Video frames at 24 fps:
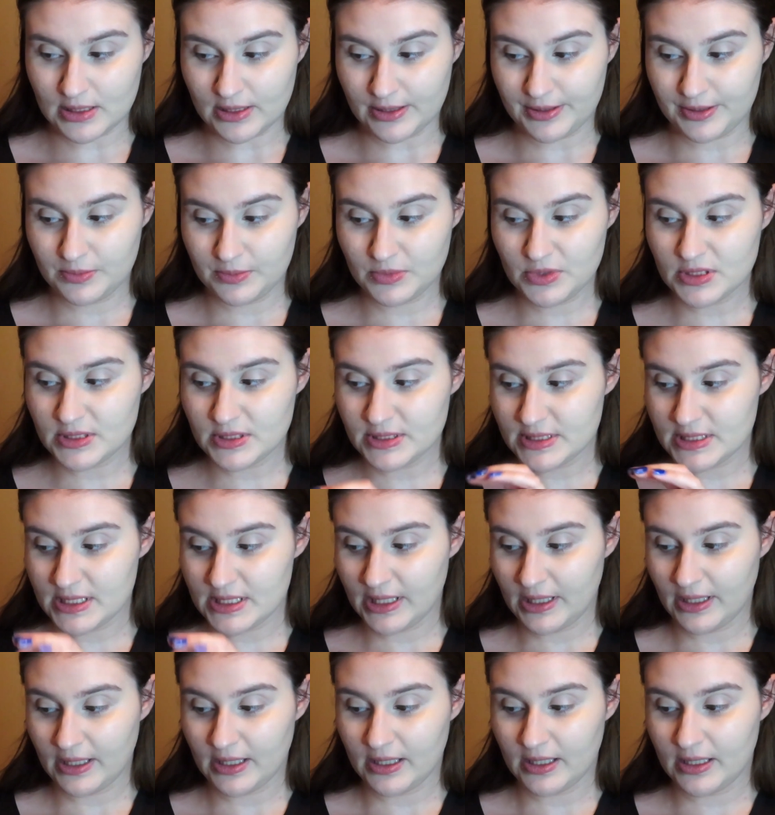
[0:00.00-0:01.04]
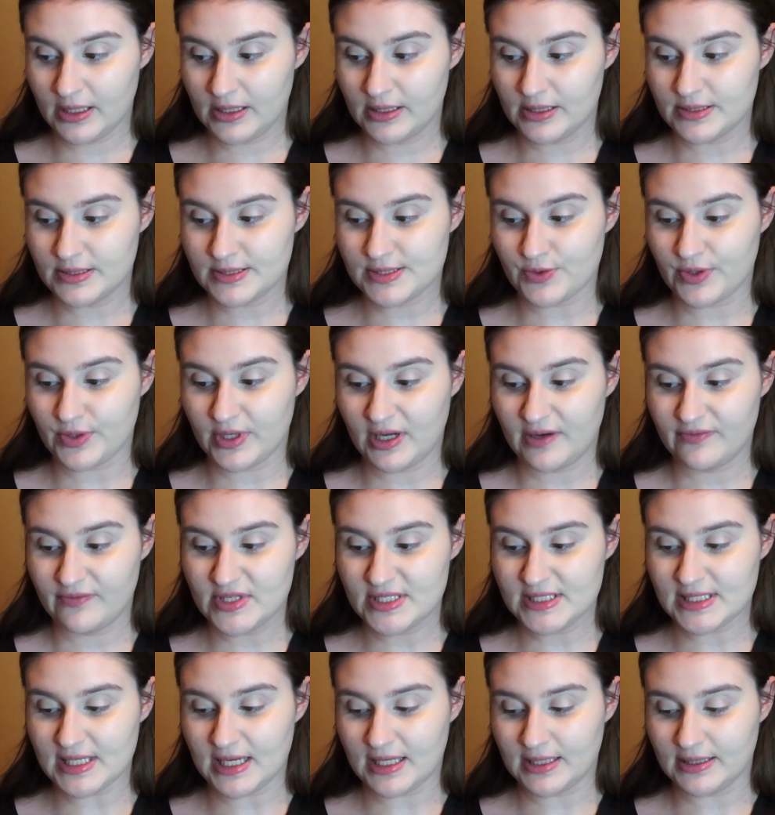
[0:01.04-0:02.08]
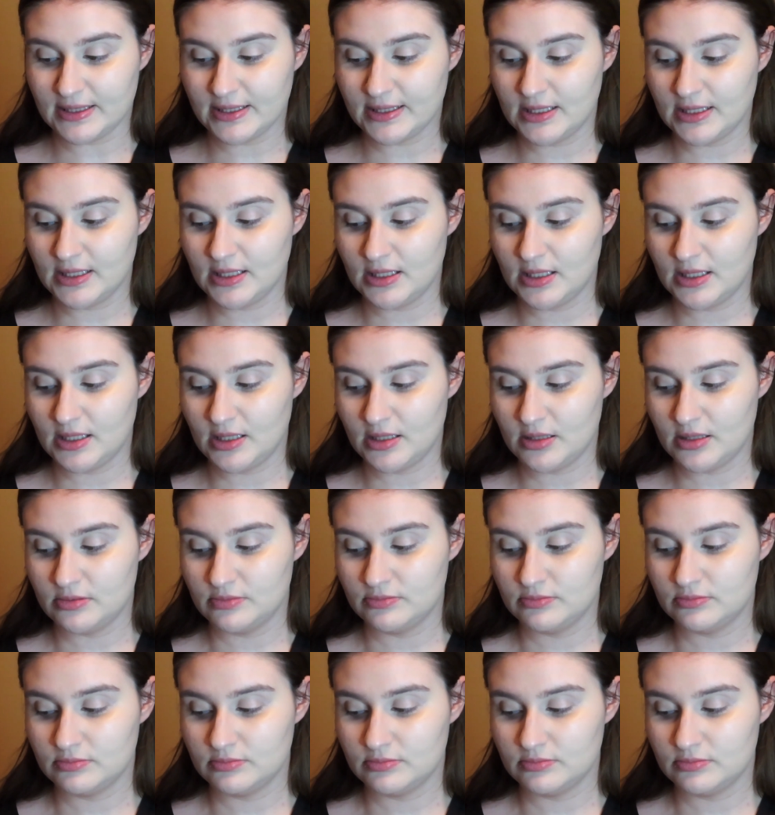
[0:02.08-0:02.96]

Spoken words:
I am gonna take, so I have this LA